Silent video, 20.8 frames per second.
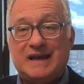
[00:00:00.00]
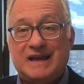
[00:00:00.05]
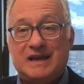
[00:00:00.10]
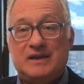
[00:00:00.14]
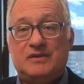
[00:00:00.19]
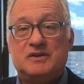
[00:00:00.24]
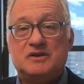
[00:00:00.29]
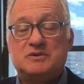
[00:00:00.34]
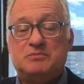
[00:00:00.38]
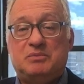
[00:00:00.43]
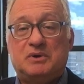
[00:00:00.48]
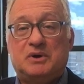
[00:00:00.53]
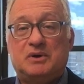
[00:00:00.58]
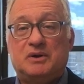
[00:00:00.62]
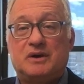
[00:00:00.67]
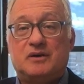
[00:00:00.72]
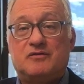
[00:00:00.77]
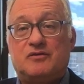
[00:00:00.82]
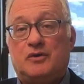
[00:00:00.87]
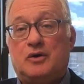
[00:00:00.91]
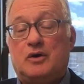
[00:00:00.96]
in this
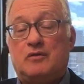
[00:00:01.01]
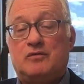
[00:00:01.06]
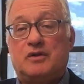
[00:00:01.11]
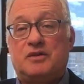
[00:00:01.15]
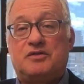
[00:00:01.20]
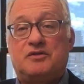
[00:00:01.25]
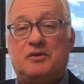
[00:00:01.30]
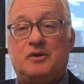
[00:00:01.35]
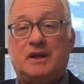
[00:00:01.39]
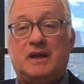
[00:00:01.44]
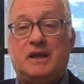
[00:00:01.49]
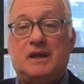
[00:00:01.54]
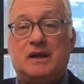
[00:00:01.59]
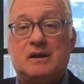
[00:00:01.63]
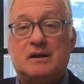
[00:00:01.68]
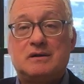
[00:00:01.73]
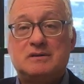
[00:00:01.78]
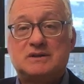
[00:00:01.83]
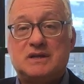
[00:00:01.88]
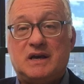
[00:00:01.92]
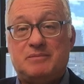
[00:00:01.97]
building for over 30
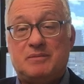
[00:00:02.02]
years.